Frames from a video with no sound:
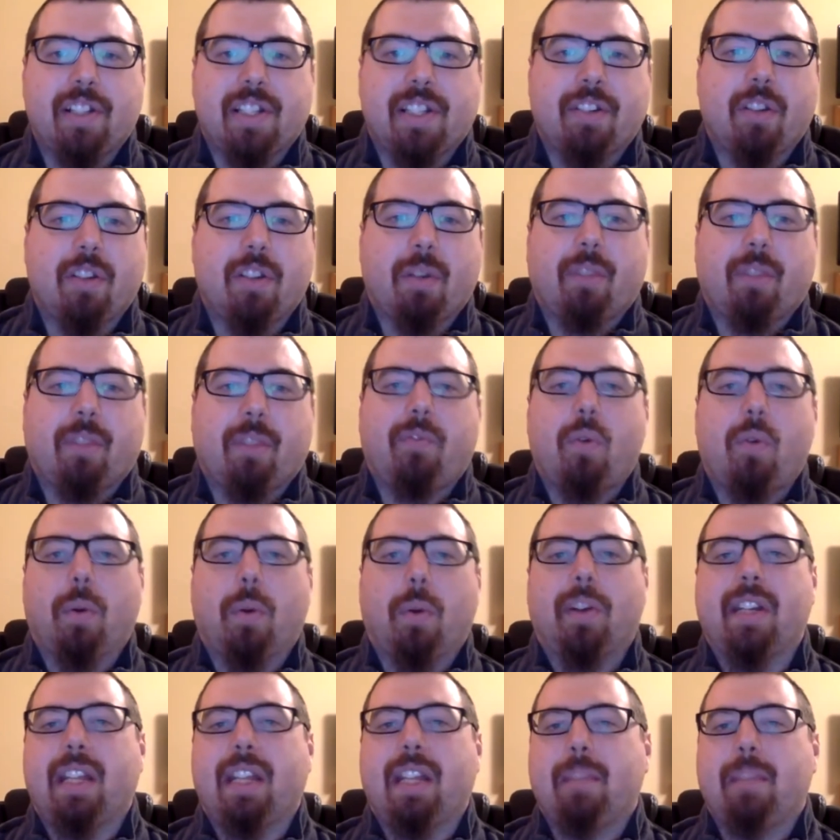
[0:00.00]
and going
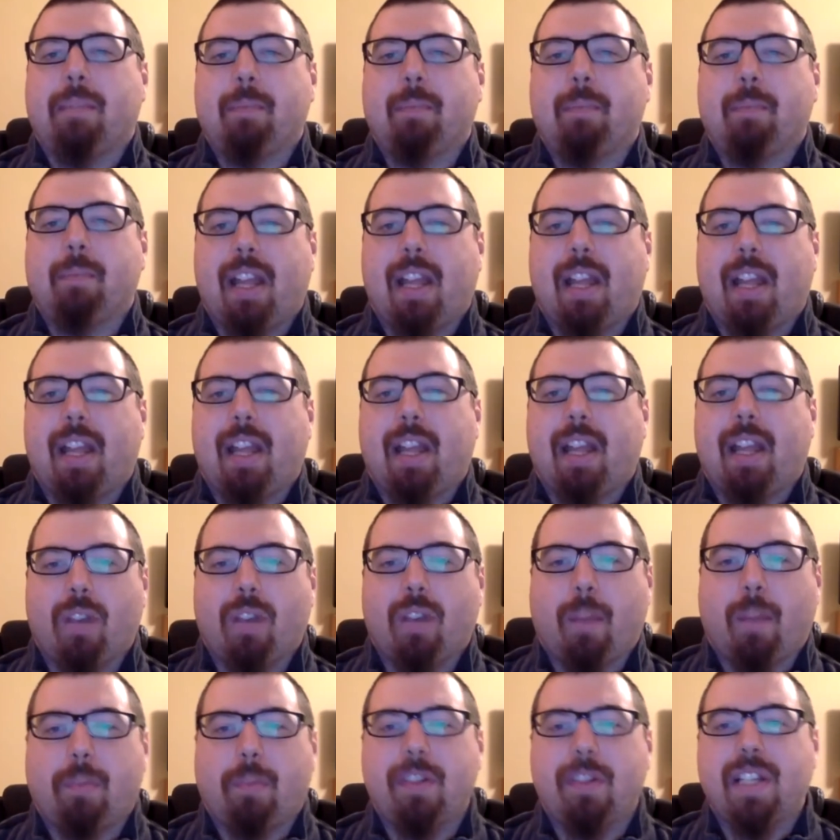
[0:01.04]
forward to keep in mind that what
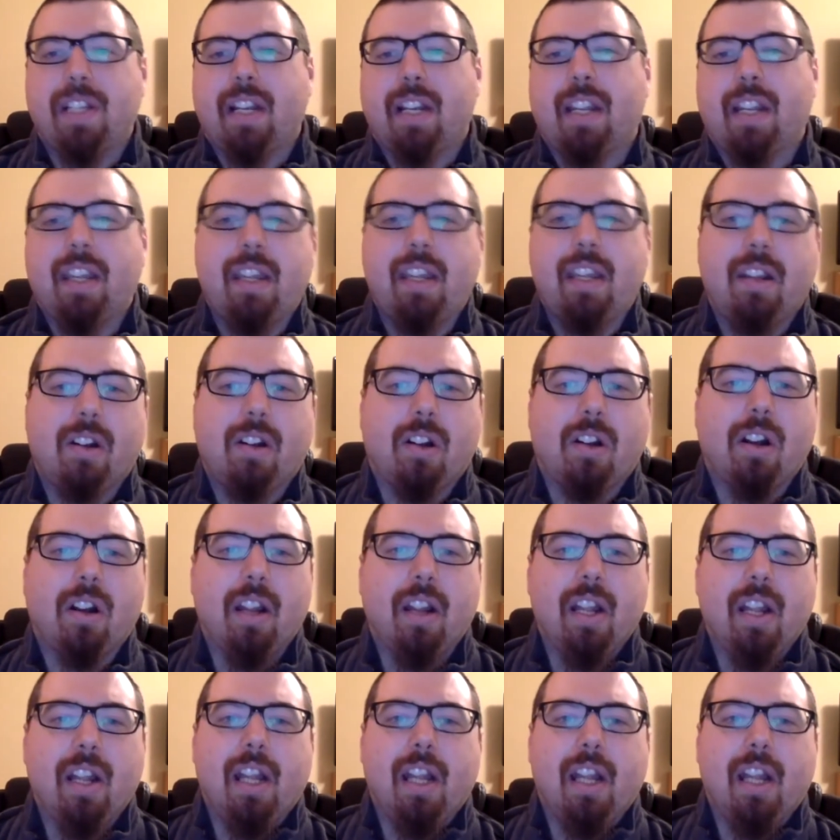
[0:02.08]
I'm presenting here,